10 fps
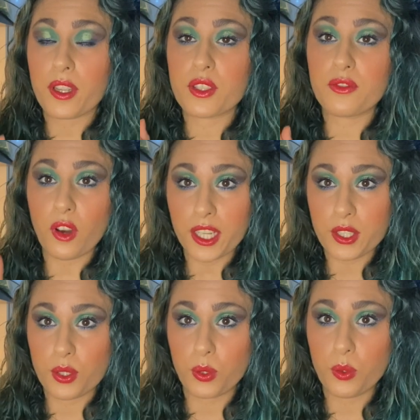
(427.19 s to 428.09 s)
it's
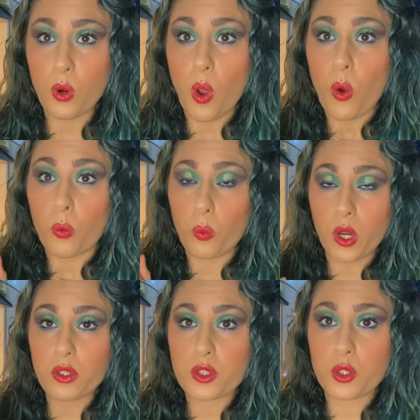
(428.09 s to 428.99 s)
vital
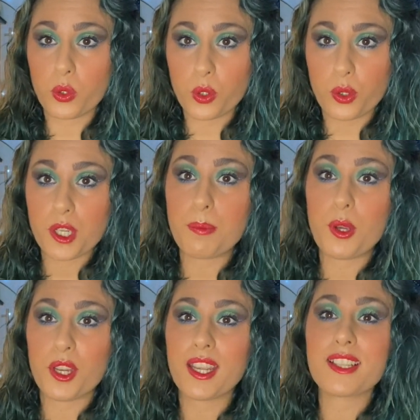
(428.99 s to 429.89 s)
once your Yorkshire
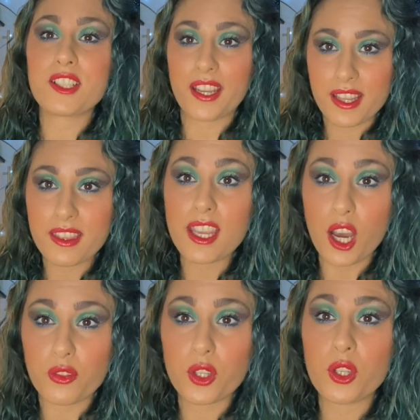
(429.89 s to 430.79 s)
puddings are in the
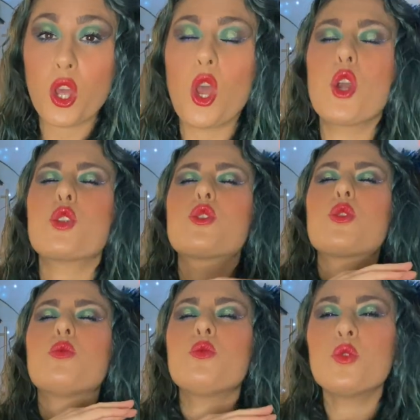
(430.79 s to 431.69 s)
oven,
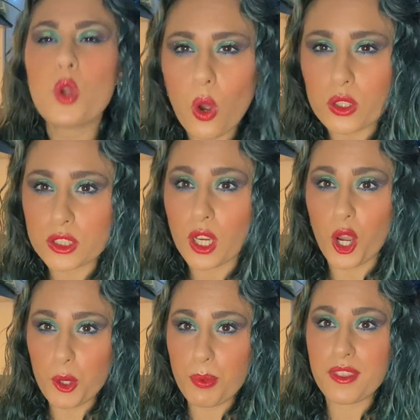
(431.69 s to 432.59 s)
do not
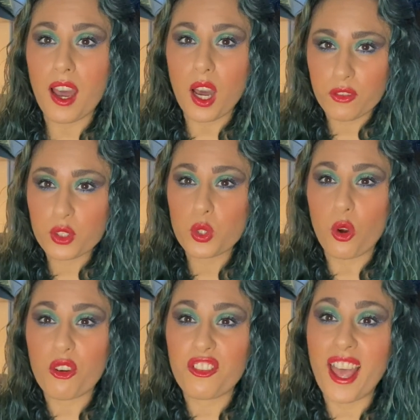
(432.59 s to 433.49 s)
open the oven
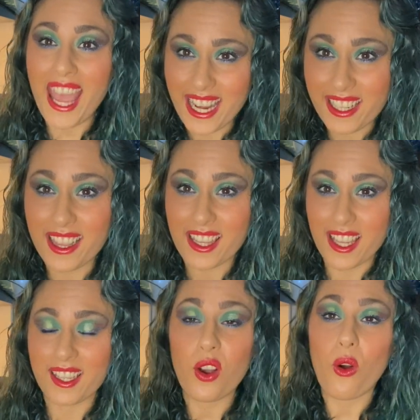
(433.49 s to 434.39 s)
door for
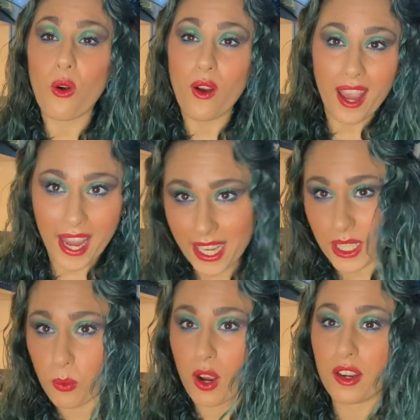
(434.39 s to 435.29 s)
anything or
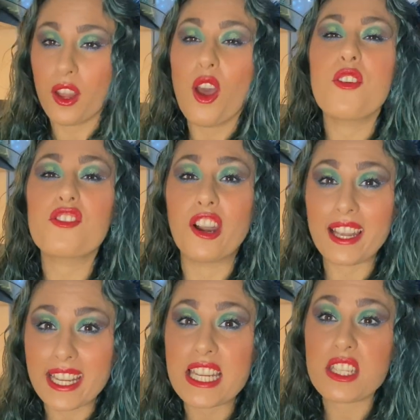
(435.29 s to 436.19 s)
anyone for at
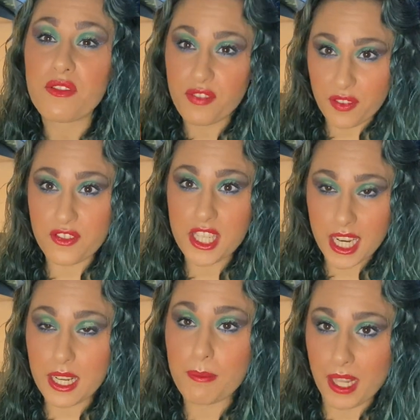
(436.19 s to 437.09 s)
least
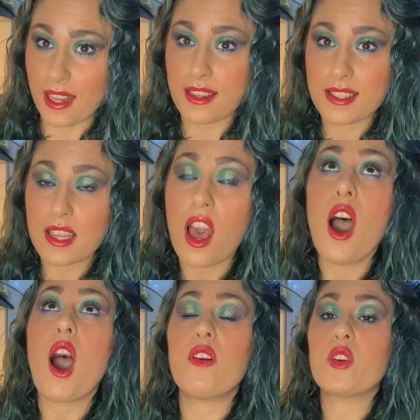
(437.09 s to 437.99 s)
15 minutes.
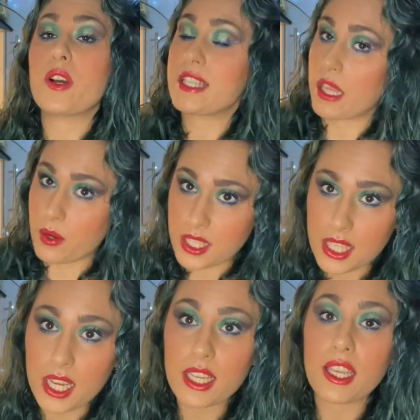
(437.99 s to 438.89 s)
Otherwise they'll
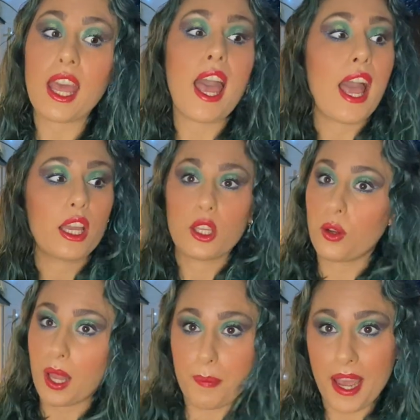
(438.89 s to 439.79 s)
sink and go
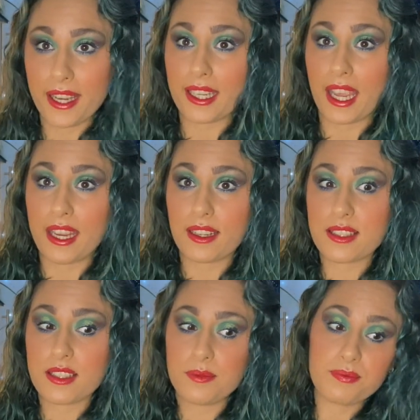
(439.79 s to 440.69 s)
like
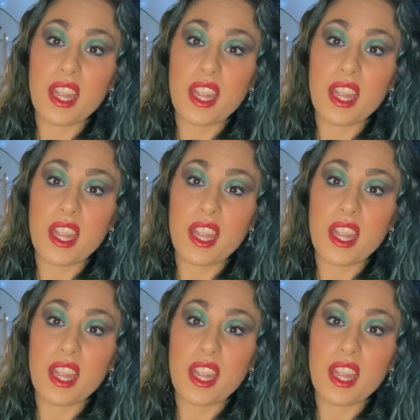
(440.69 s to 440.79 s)
pancakes.